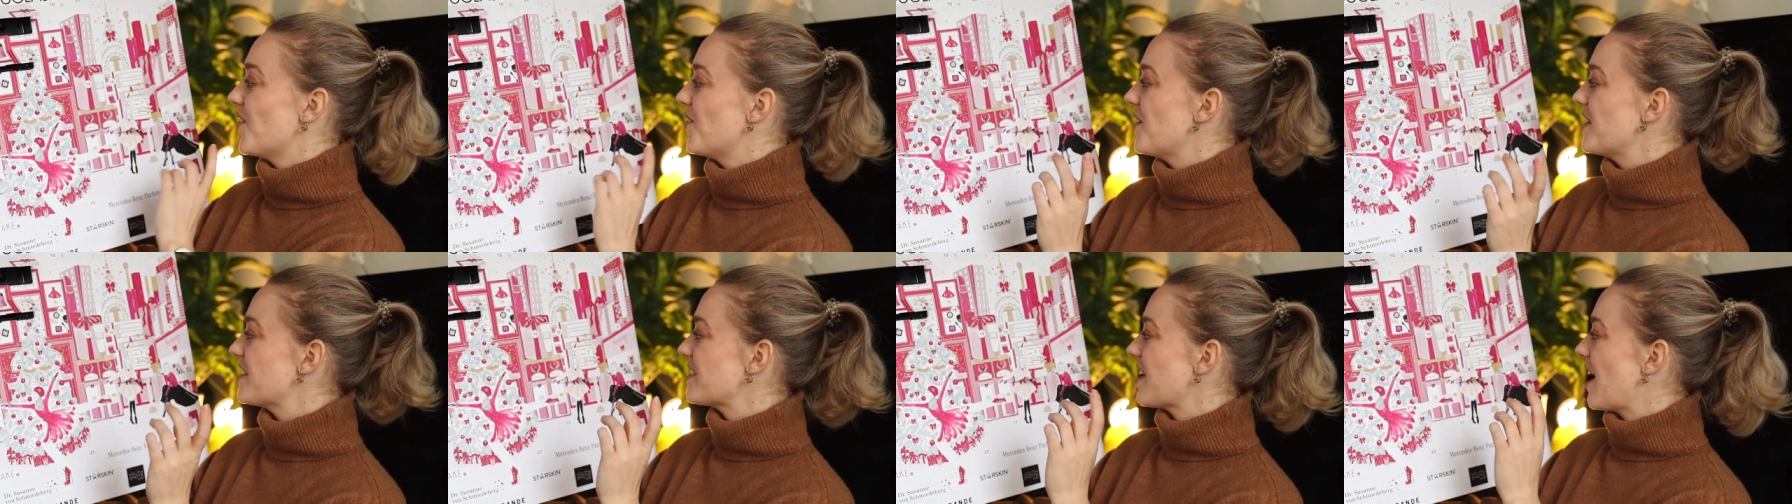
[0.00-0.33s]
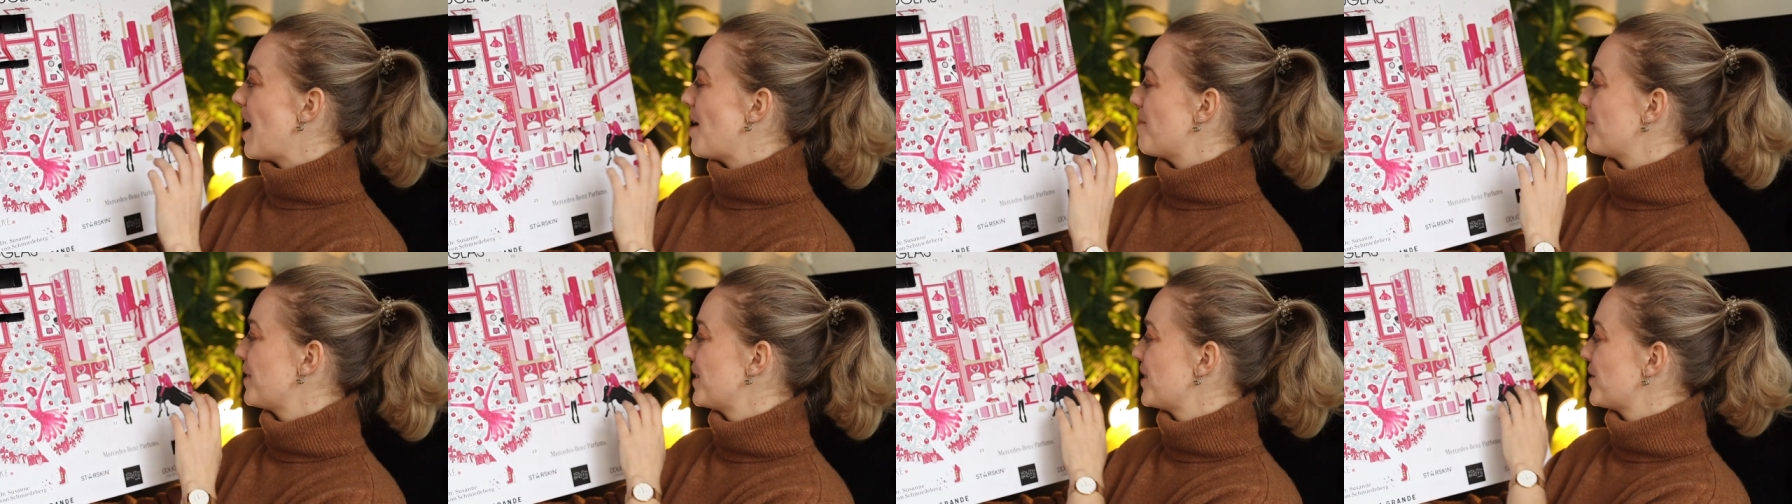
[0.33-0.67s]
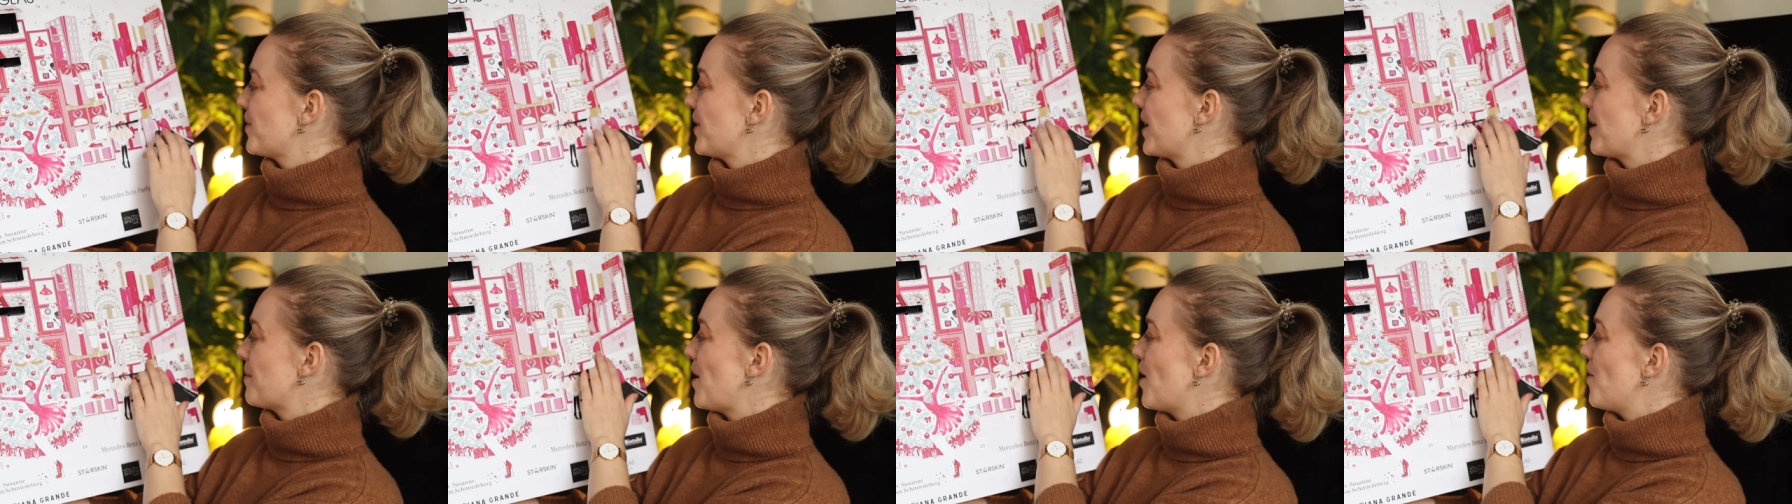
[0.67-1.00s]
always
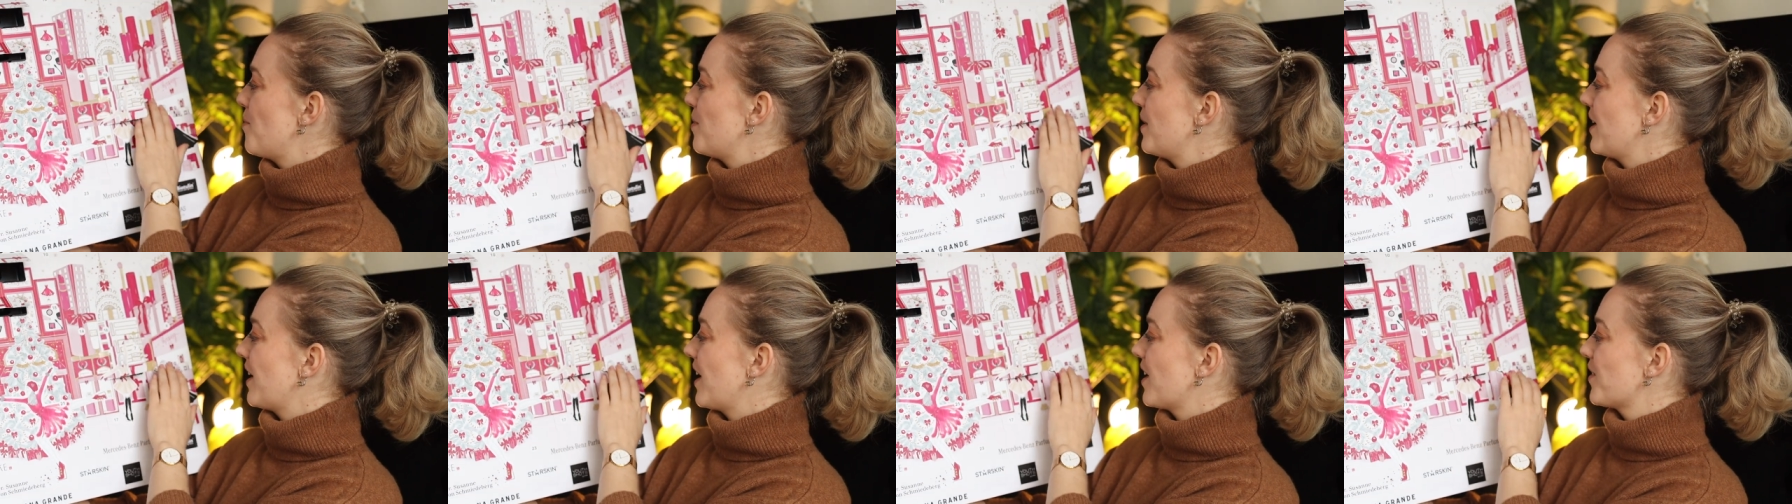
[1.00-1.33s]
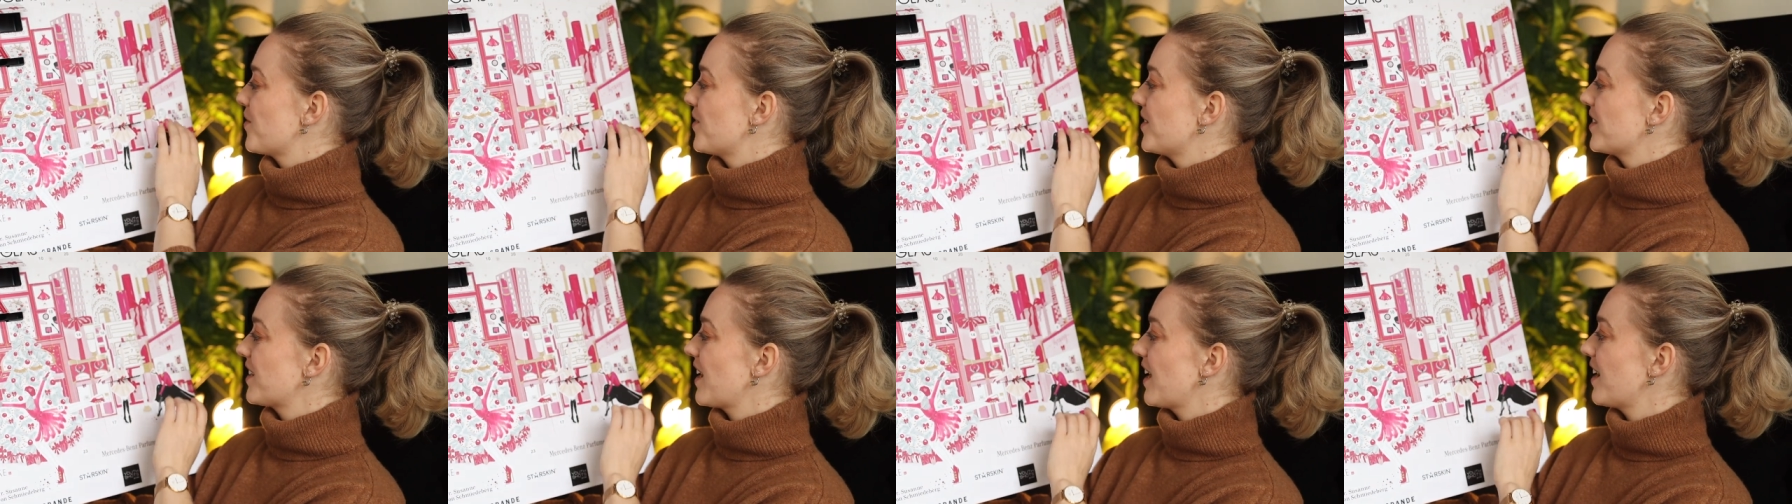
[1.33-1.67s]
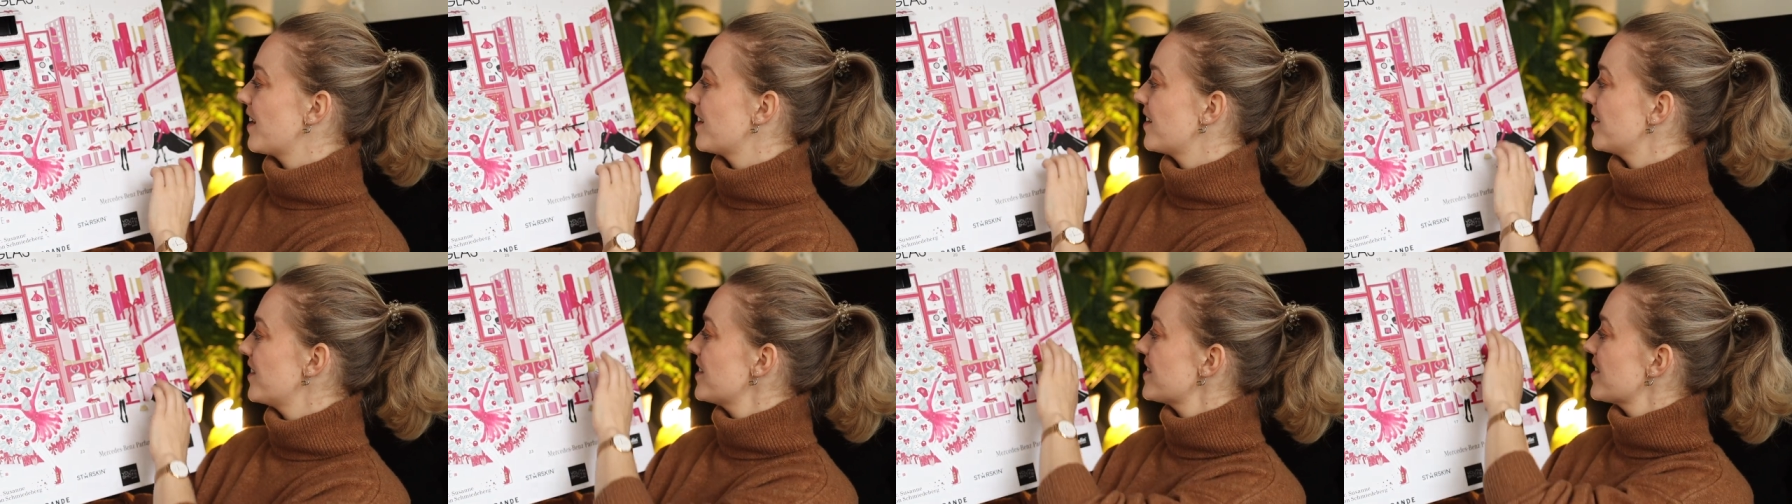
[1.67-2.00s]
happens when I'm opening advent
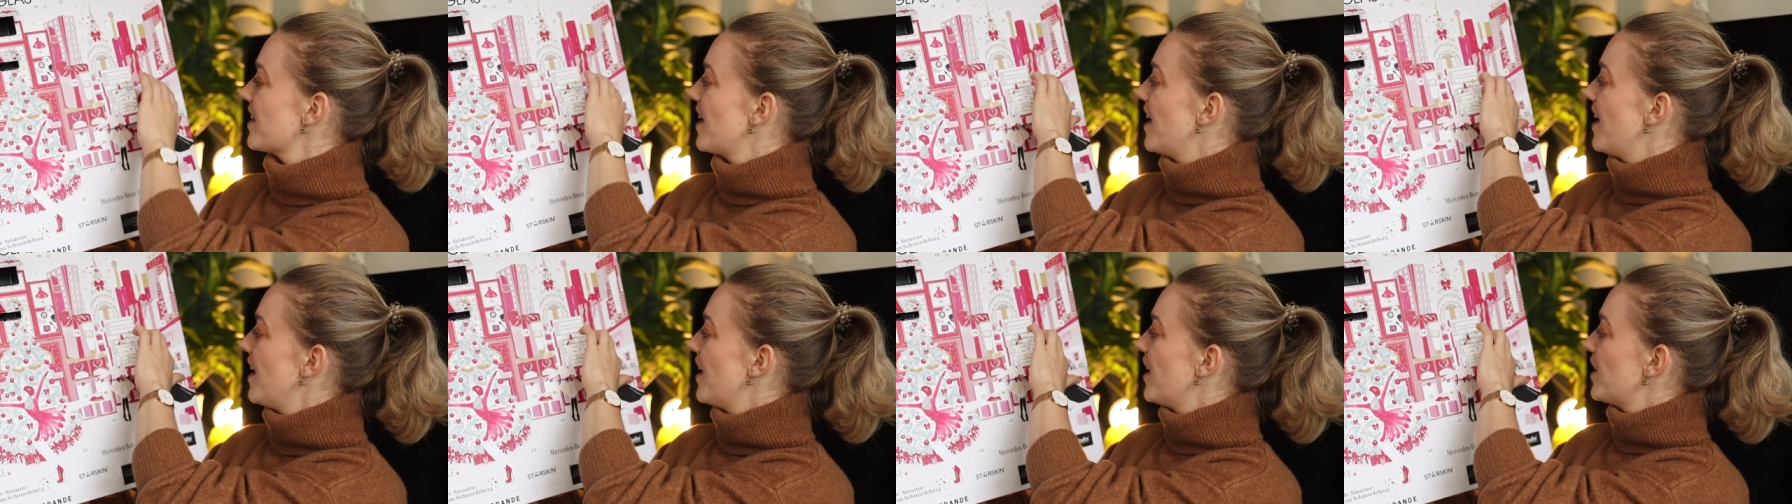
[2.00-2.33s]
calendars.